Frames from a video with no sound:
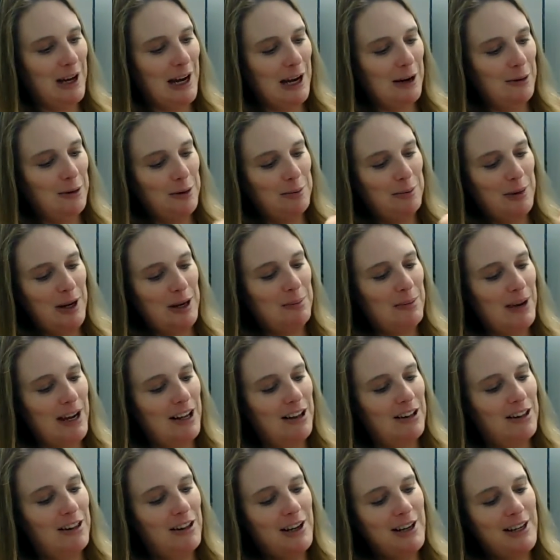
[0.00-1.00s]
my
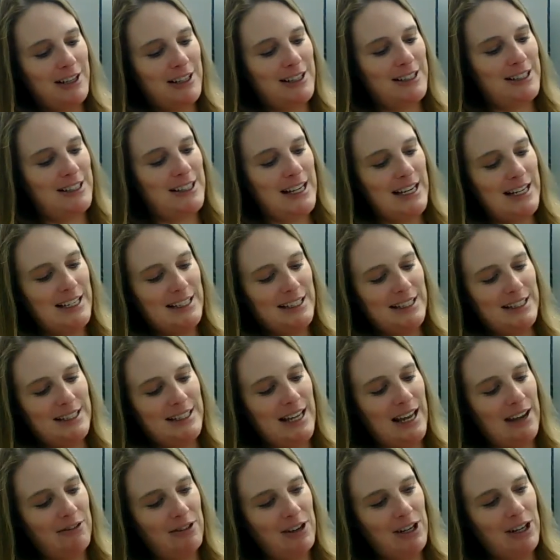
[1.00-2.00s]
clock say
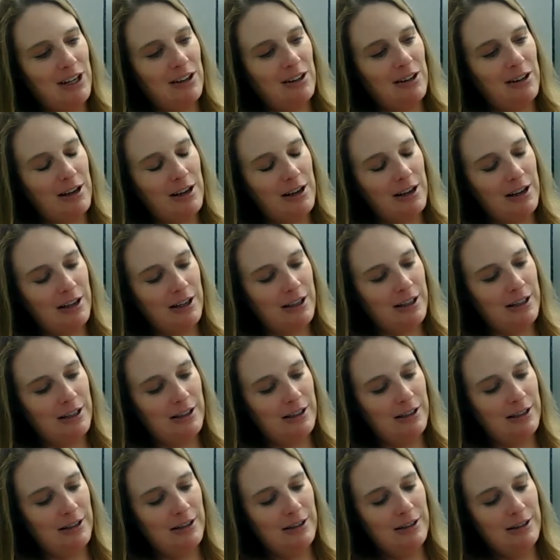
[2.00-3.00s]
7 o'clock.
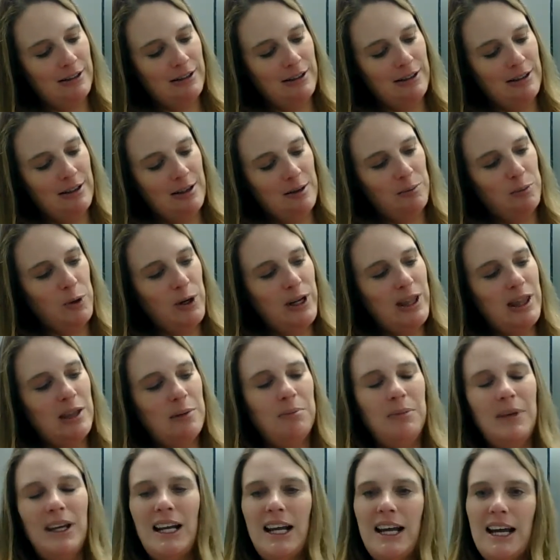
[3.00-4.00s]
Boy, the
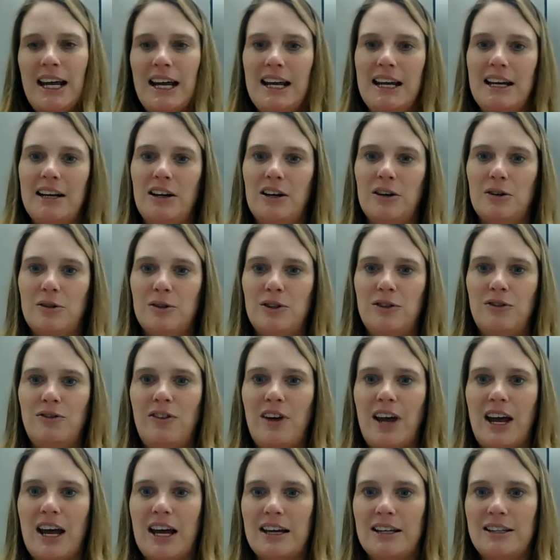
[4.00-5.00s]
minute hand goes
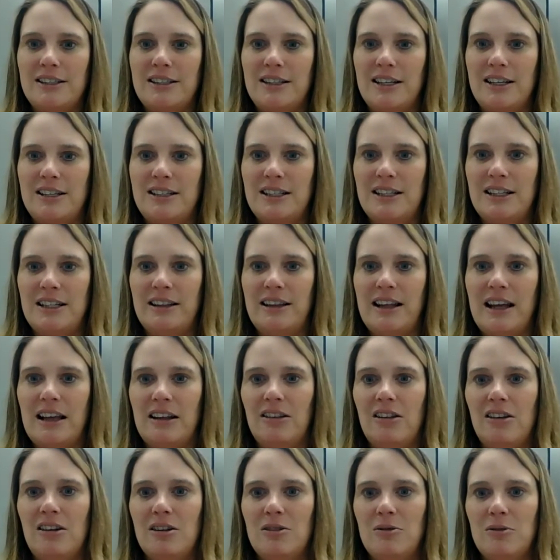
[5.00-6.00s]
fast, doesn't it?
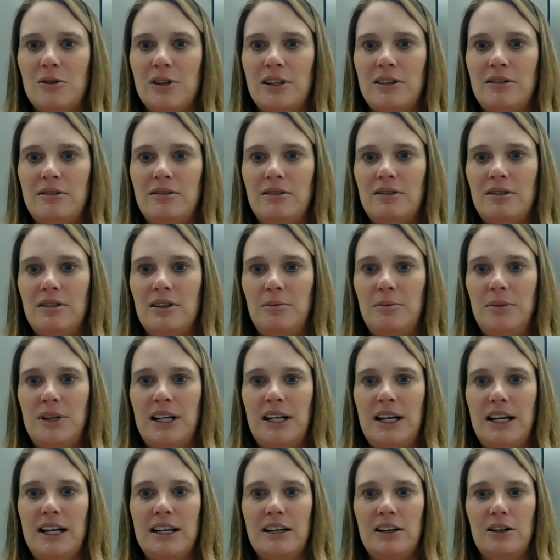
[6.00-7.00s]
That long one, the
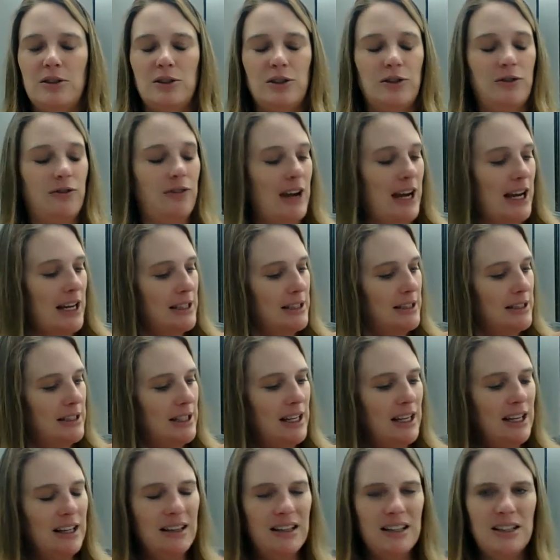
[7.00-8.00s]
minute hand goes fast.
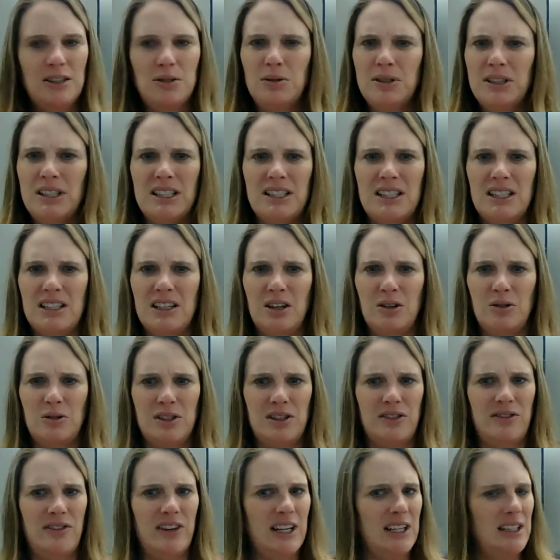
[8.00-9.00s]
This one doesn't go
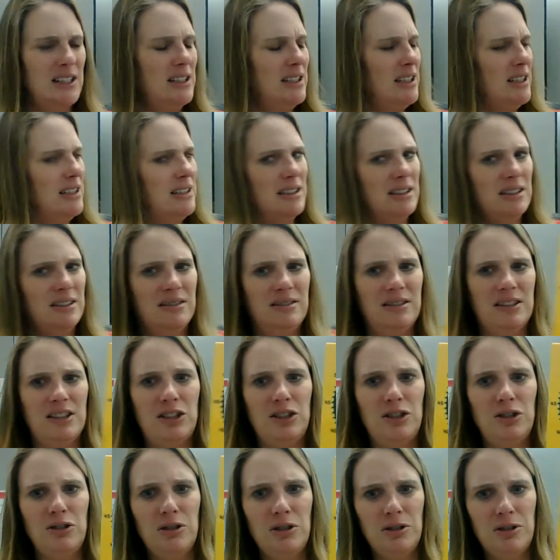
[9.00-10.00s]
as fast, does it?
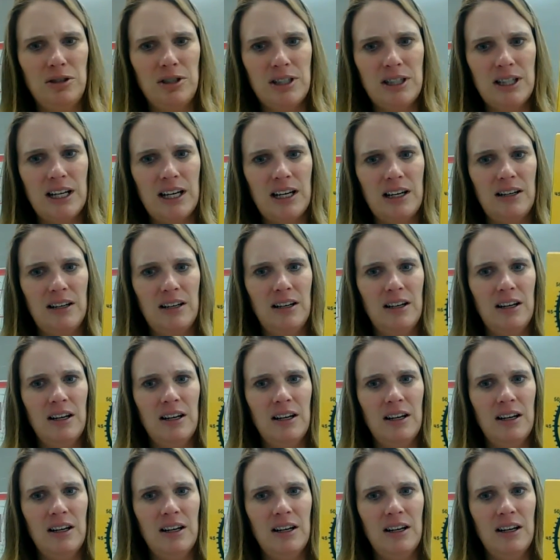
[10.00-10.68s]
Did you notice that?